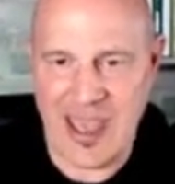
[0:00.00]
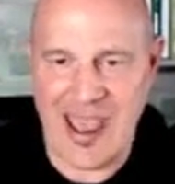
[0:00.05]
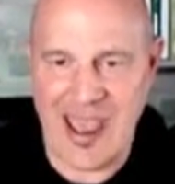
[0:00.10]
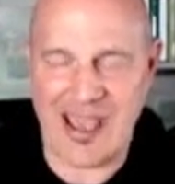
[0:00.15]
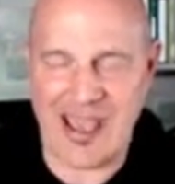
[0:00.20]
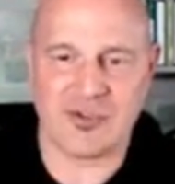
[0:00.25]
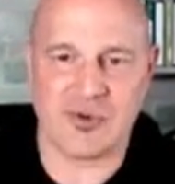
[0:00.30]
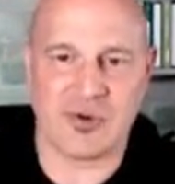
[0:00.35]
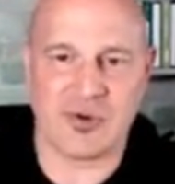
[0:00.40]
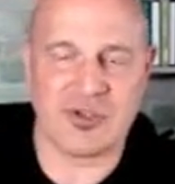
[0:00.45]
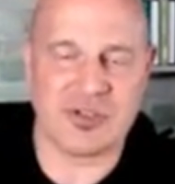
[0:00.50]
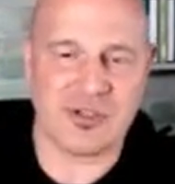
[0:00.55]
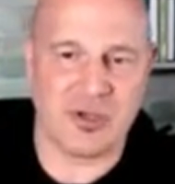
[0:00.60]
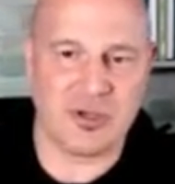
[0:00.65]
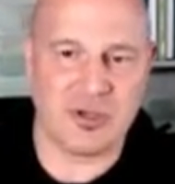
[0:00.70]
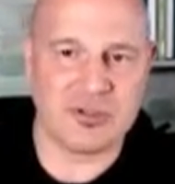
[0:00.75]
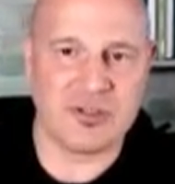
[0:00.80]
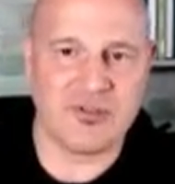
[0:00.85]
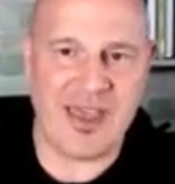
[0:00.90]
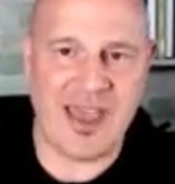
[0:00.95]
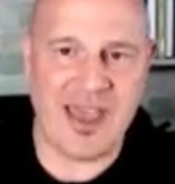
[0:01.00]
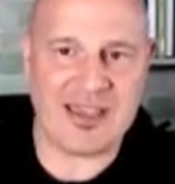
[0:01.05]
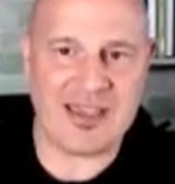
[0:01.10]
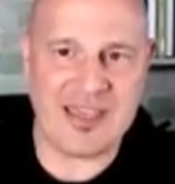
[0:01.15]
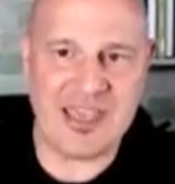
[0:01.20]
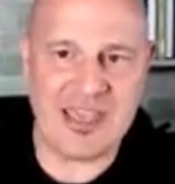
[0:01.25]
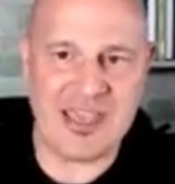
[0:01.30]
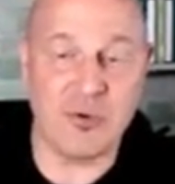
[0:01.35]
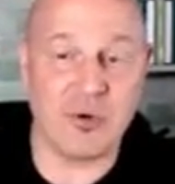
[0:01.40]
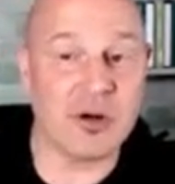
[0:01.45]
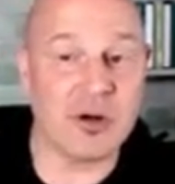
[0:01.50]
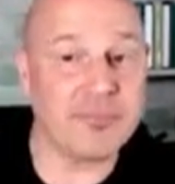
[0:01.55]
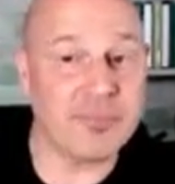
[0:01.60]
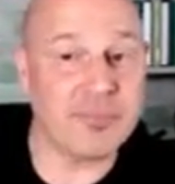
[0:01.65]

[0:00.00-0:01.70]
as a result of that keyword